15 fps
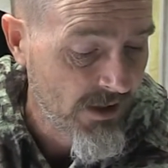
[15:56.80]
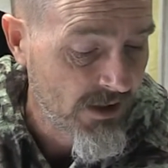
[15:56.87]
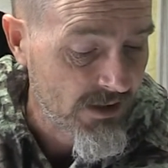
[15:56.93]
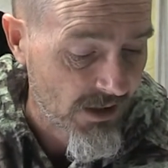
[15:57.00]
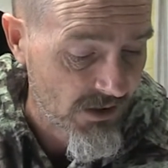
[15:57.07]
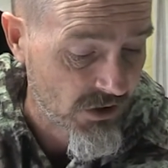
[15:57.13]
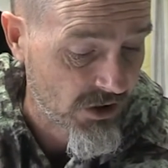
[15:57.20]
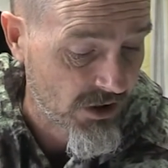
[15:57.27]

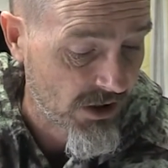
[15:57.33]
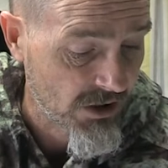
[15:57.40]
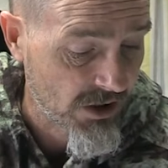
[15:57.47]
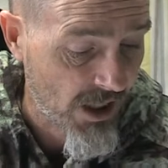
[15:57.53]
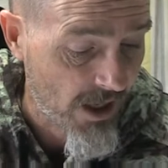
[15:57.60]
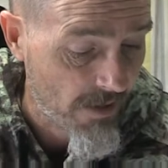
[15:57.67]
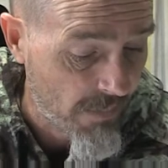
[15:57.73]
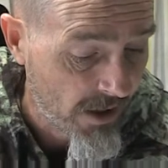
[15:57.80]
does Judge
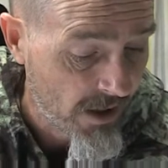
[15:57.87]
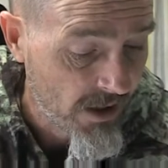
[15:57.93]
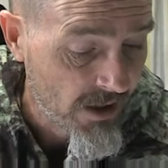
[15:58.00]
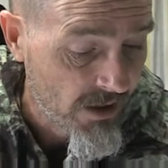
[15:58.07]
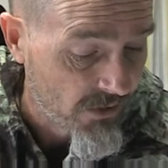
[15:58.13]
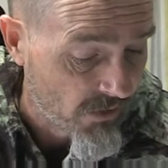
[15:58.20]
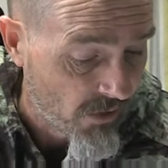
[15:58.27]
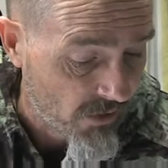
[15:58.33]
Glubb
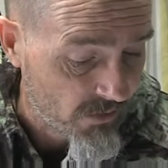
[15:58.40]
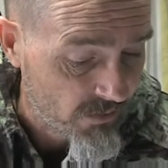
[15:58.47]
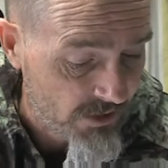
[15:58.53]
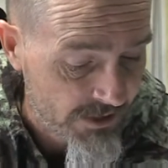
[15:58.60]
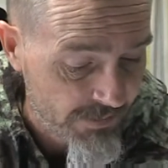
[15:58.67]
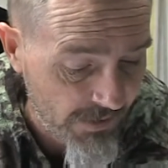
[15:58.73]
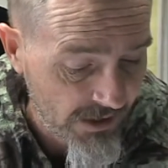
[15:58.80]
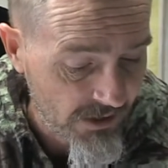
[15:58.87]
not
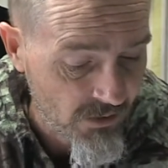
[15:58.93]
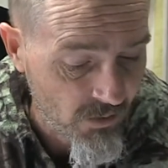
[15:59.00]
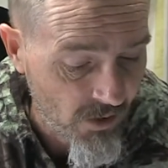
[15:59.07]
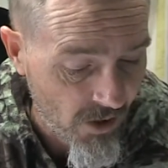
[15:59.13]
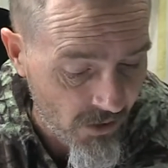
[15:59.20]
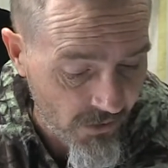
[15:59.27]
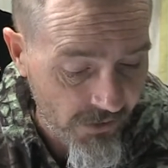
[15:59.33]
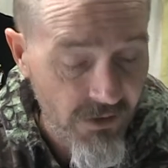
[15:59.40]
respect or
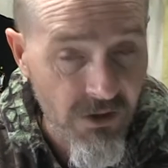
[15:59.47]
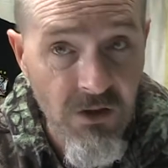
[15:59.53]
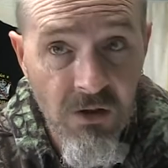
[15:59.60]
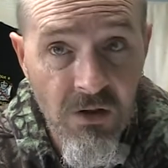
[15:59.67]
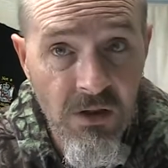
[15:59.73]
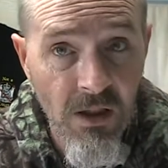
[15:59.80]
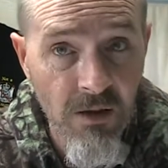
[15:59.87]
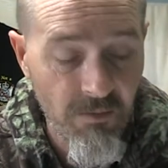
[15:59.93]
honour the New
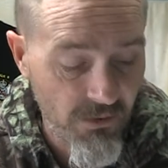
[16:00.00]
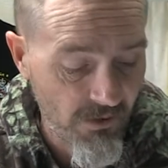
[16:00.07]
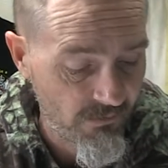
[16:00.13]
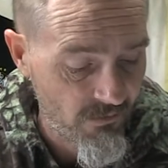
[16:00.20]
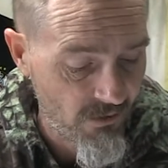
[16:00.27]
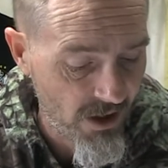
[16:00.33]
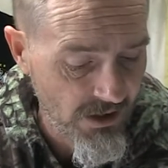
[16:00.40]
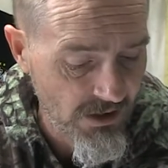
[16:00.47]
Zealand Bill of
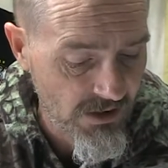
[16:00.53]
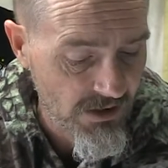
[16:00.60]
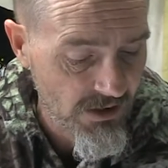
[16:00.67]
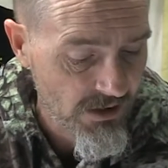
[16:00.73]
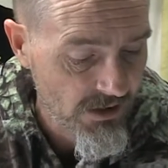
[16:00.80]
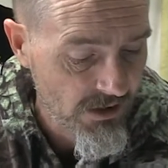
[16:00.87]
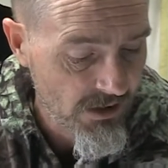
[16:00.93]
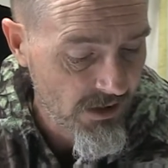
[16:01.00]
Rights?
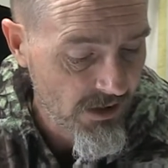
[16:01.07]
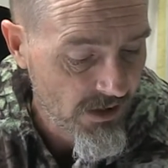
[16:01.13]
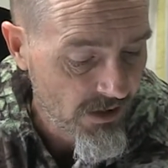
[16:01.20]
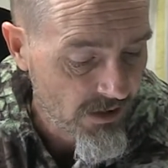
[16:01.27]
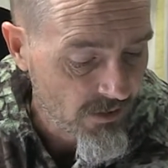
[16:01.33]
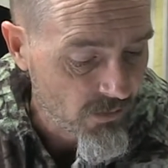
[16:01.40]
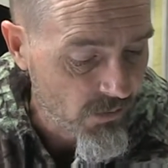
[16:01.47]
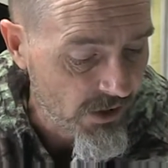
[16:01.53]

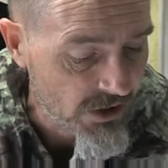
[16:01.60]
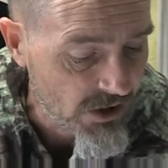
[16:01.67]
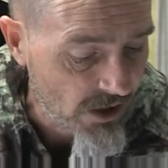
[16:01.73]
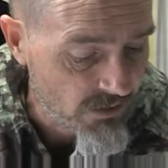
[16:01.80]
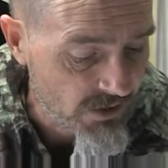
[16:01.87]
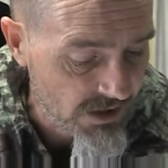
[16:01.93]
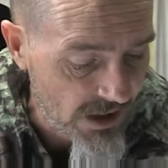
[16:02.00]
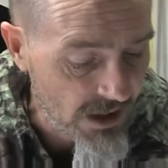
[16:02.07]
We shall
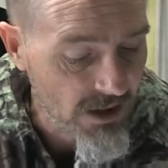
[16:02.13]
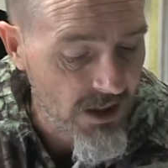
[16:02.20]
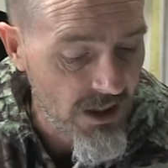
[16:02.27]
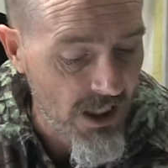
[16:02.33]
seek the